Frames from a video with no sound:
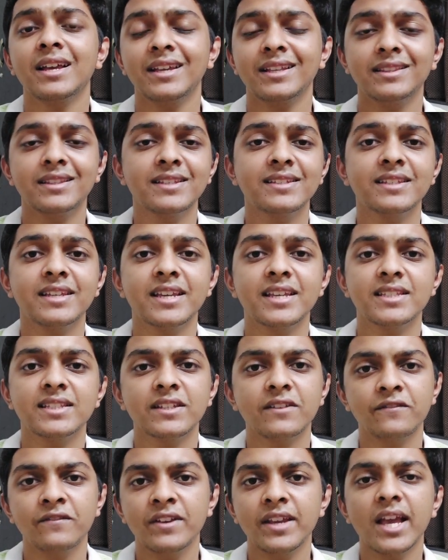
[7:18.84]
In this
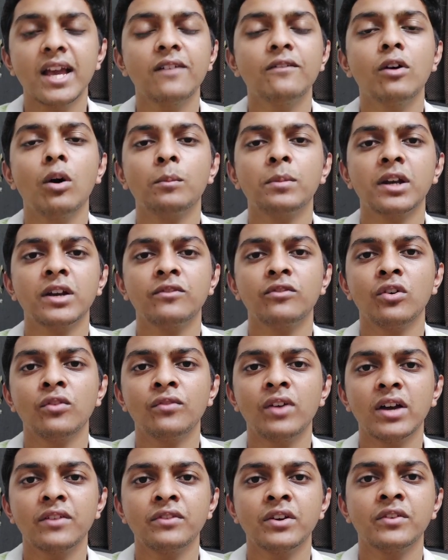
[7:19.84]
case, we have opted for
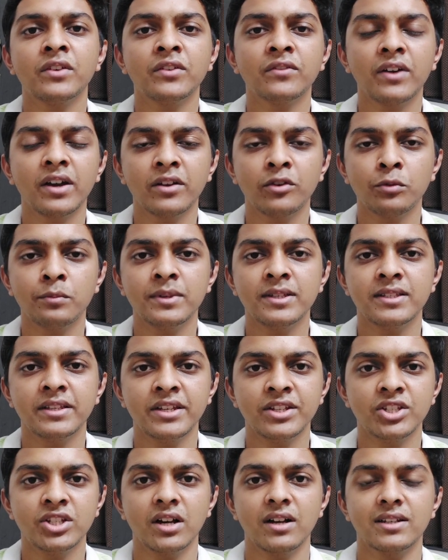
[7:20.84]
555 rupees
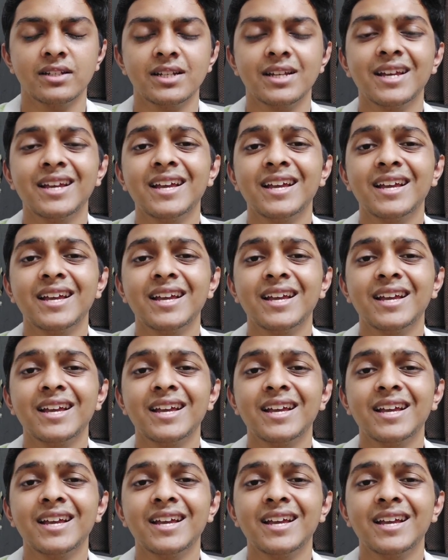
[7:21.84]
recharge.